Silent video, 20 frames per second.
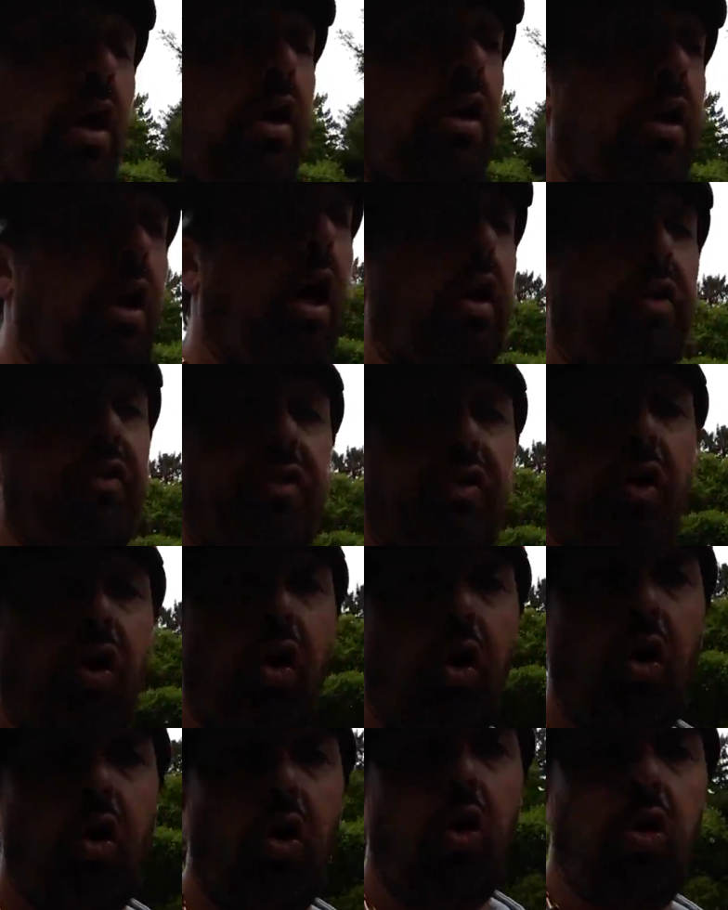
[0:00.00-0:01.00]
nice
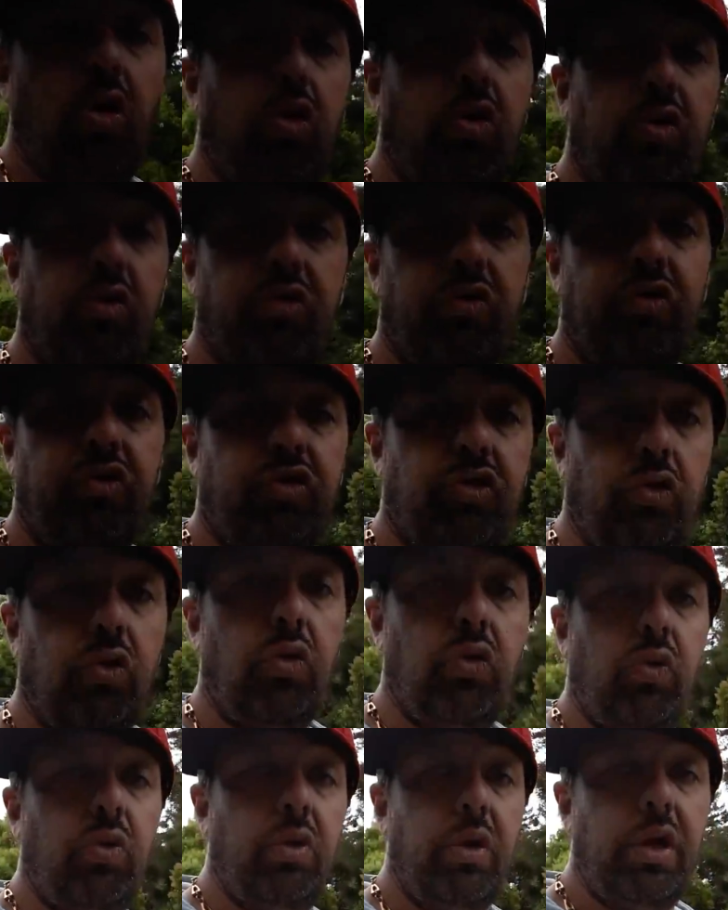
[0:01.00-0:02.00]
cars,
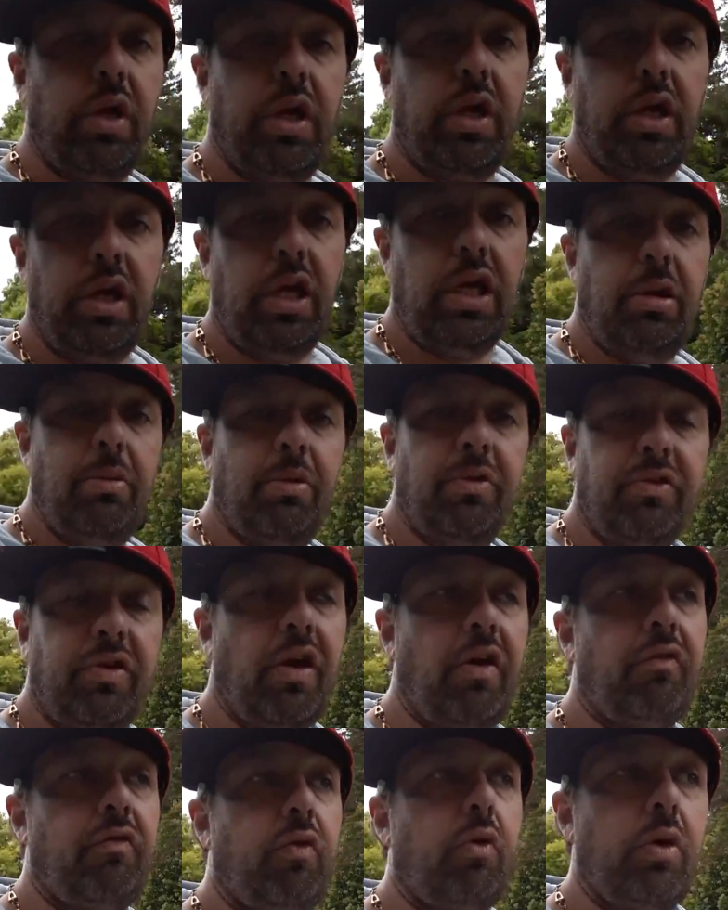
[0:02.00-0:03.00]
jewelry, he must
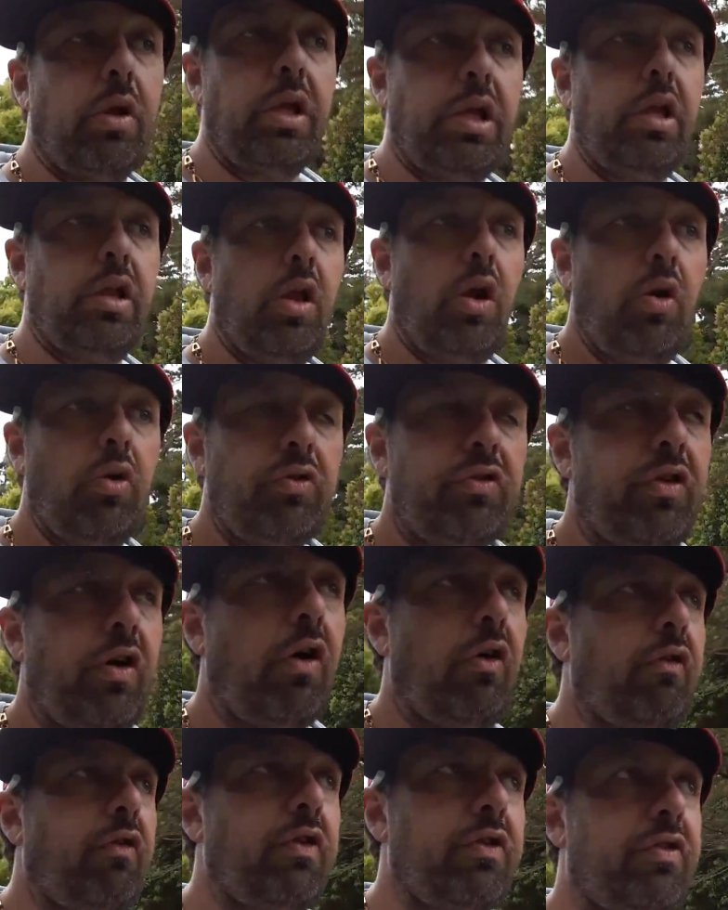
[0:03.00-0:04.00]
have really low
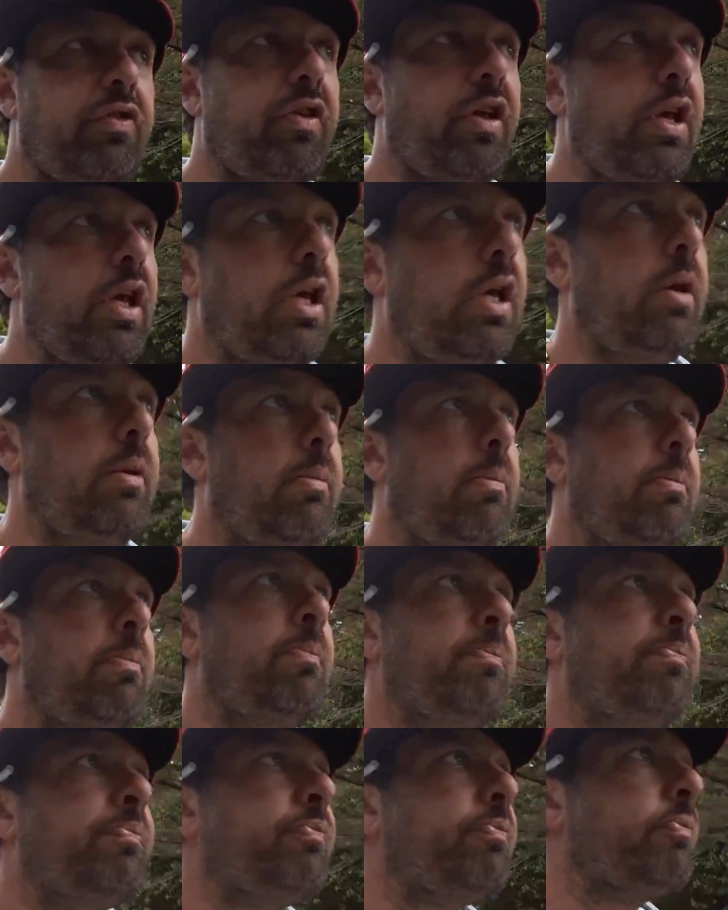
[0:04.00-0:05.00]
self-esteem.
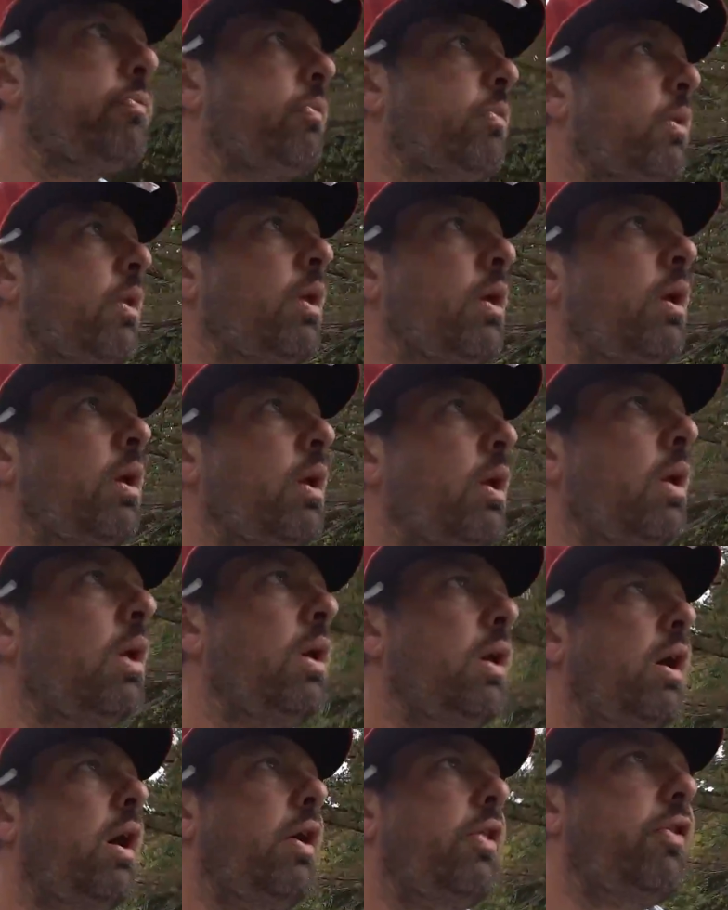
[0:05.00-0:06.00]

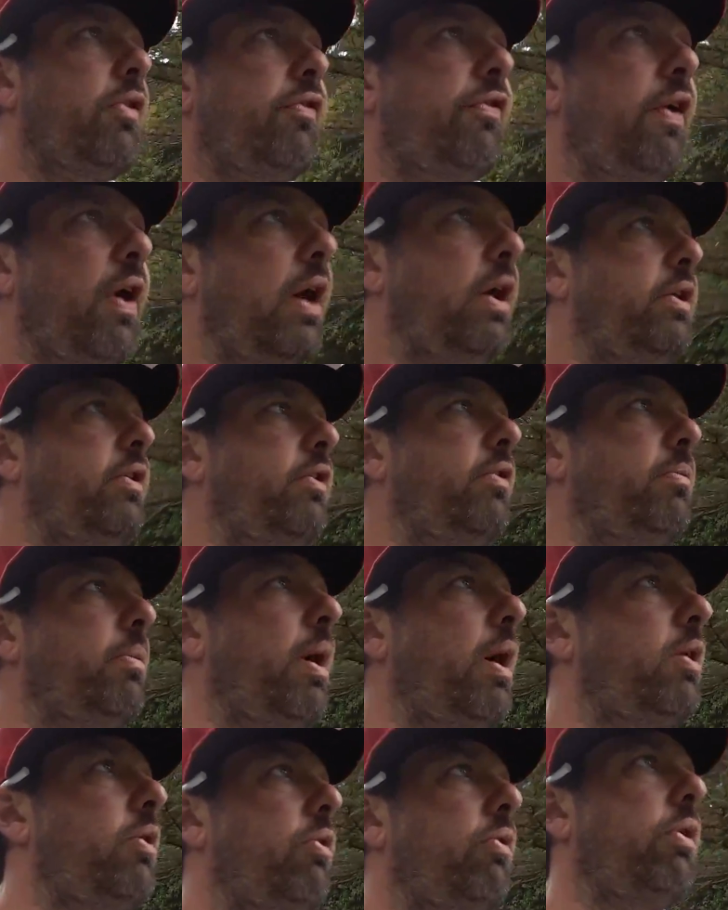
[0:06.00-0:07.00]
And the fact of the
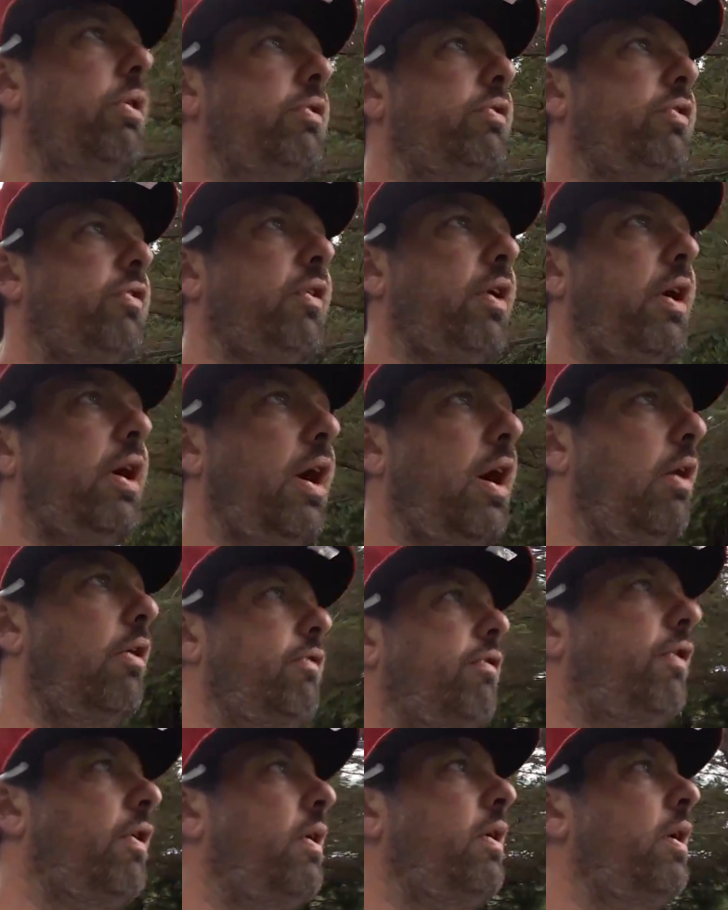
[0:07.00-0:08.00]
matter is that I have
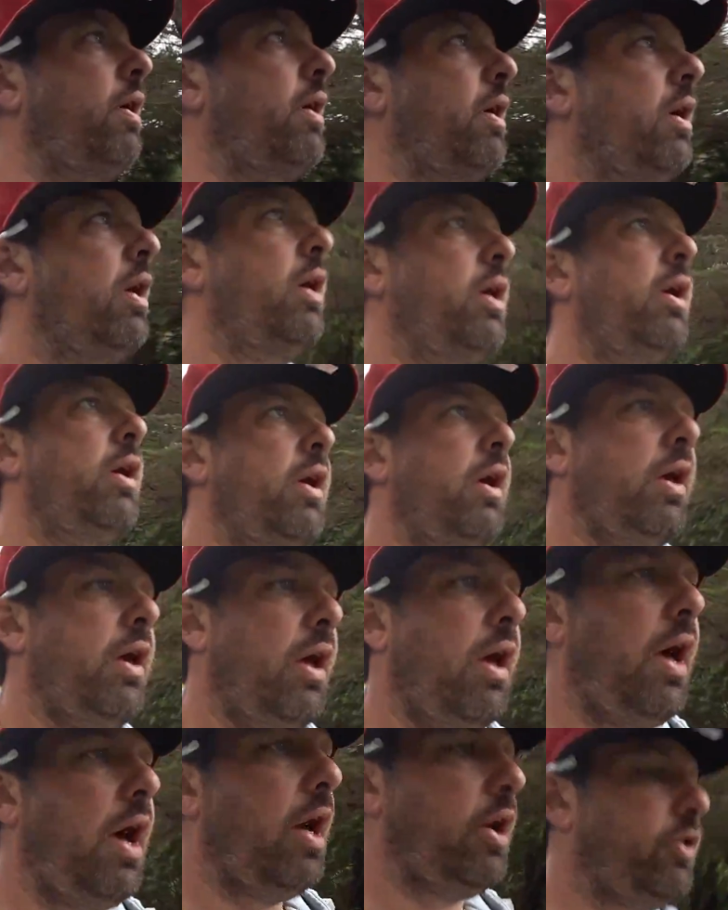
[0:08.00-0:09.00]

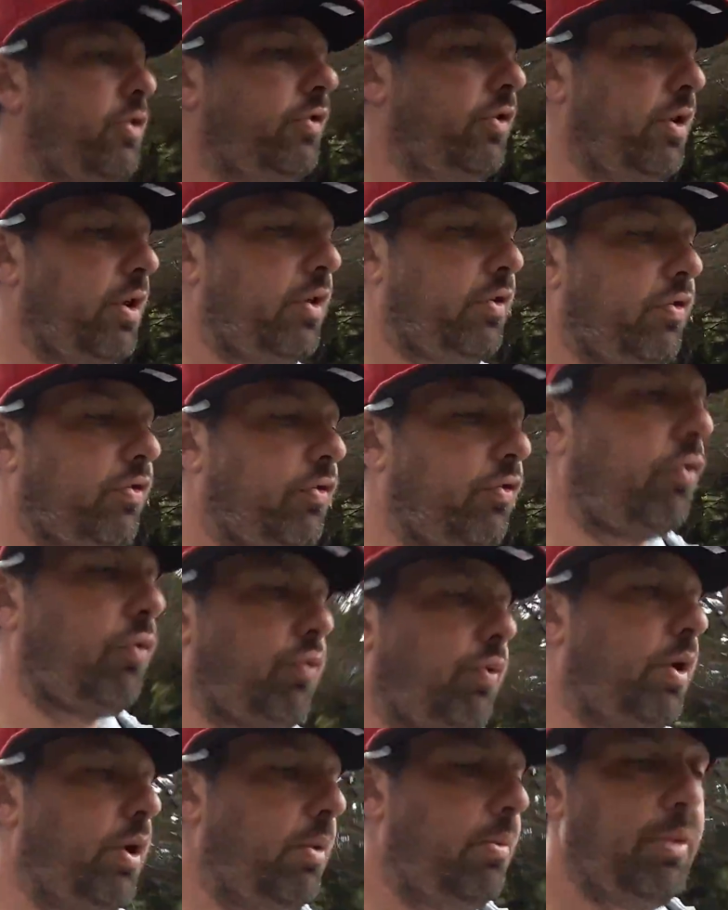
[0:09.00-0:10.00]
actually
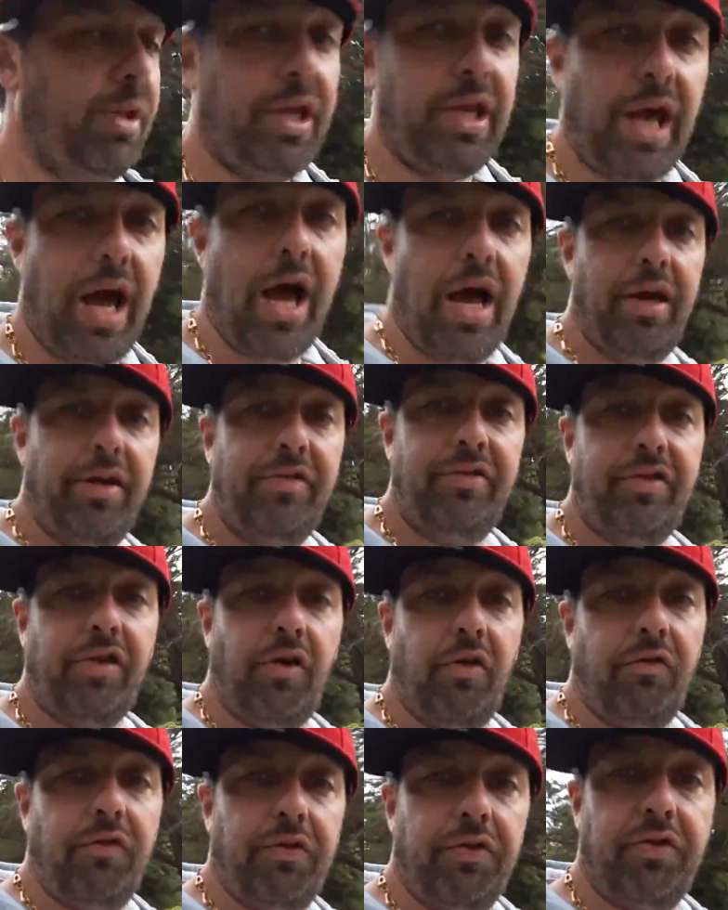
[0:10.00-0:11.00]
extremely high
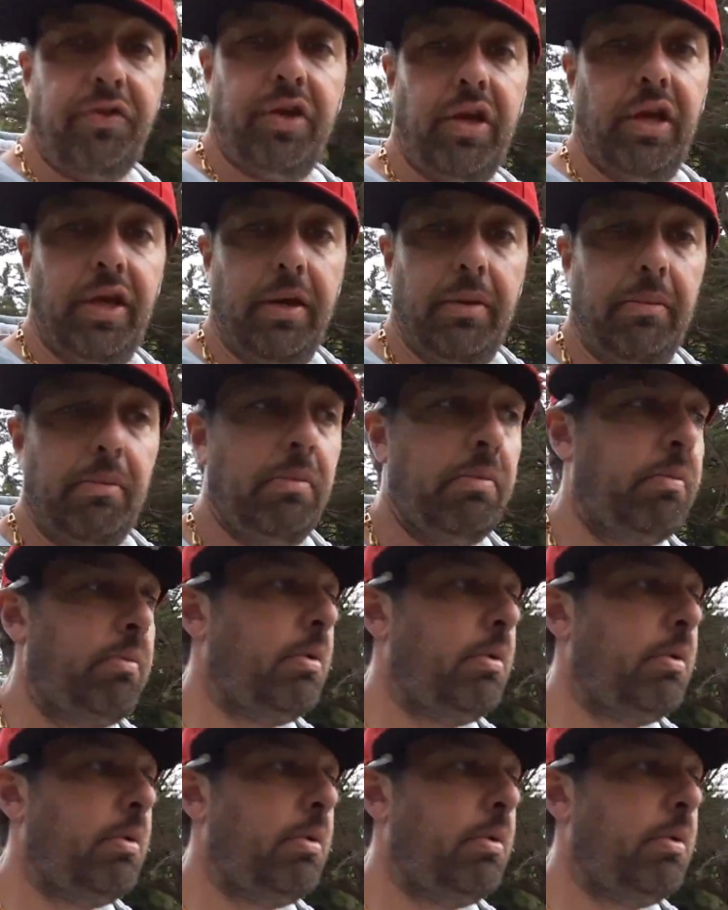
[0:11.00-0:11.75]
self-esteem.